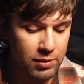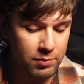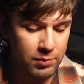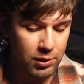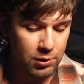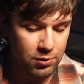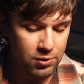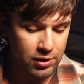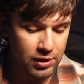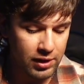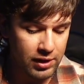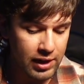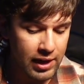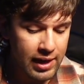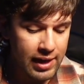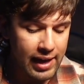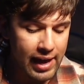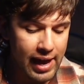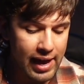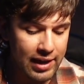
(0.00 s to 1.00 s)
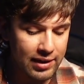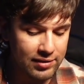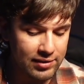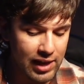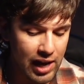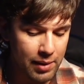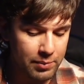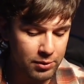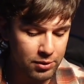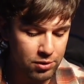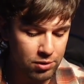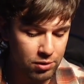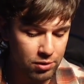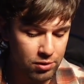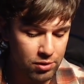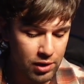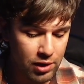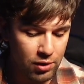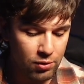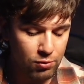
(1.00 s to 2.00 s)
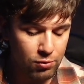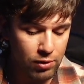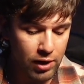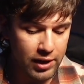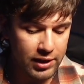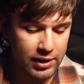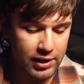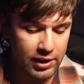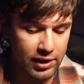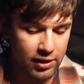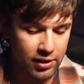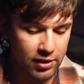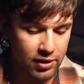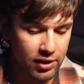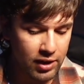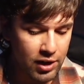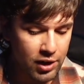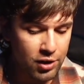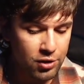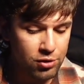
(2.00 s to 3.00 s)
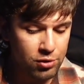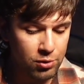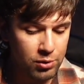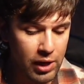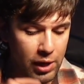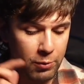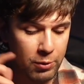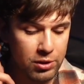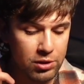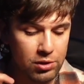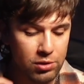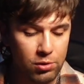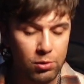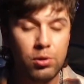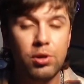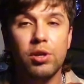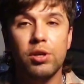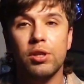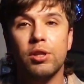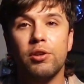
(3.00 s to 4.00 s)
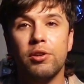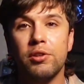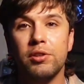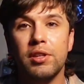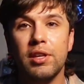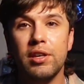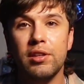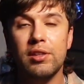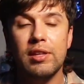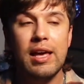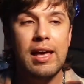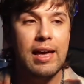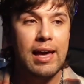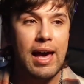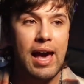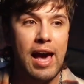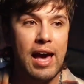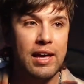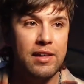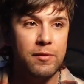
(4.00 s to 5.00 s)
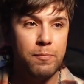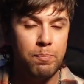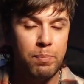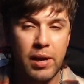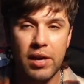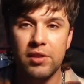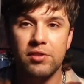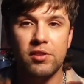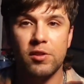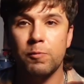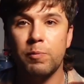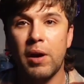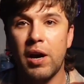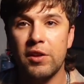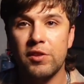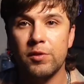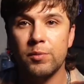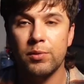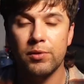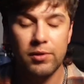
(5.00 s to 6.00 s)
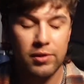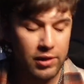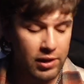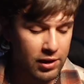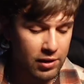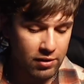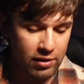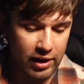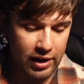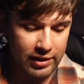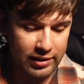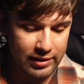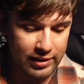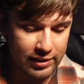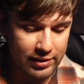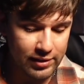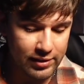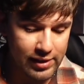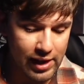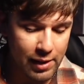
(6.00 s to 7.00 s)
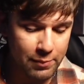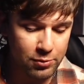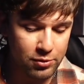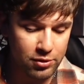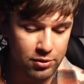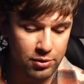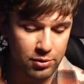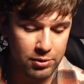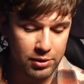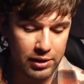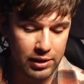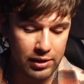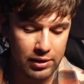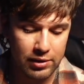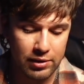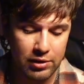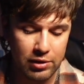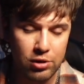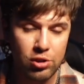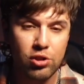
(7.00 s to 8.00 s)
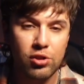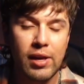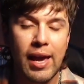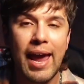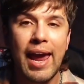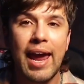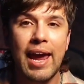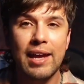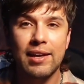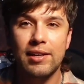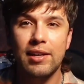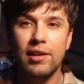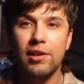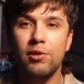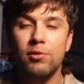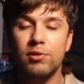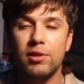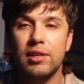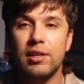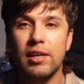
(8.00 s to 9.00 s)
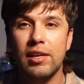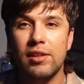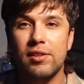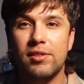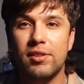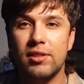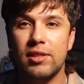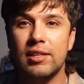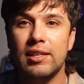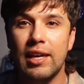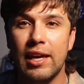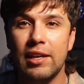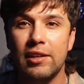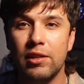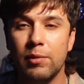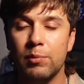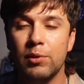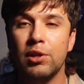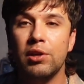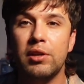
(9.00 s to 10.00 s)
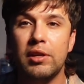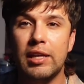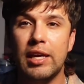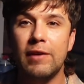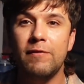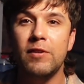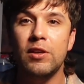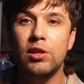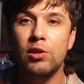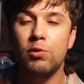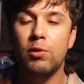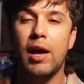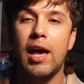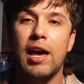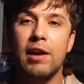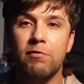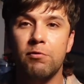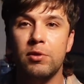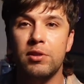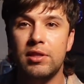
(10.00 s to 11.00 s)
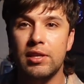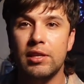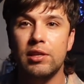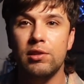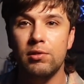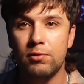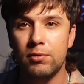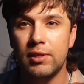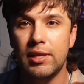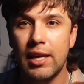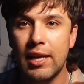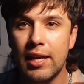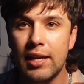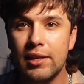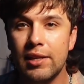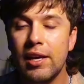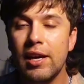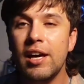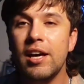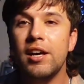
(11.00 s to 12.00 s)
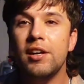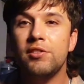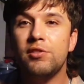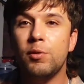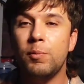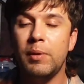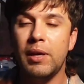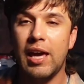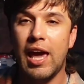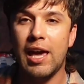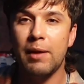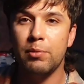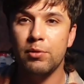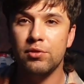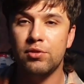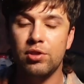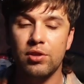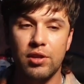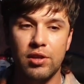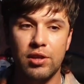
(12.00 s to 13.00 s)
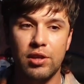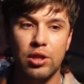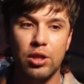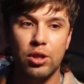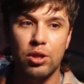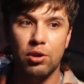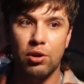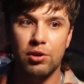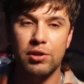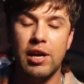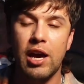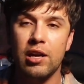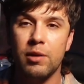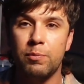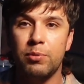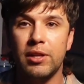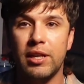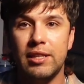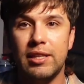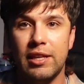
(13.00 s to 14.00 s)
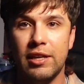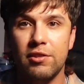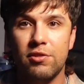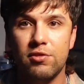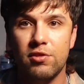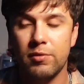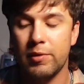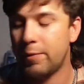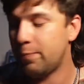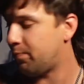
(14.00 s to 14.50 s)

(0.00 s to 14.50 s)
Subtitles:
music and tablatures right here so that way you could learn this as best as possible. Right? This is absolutely just handing you the keys to the kingdom. They're giving you everything you need to be able to learn how to play the instrument.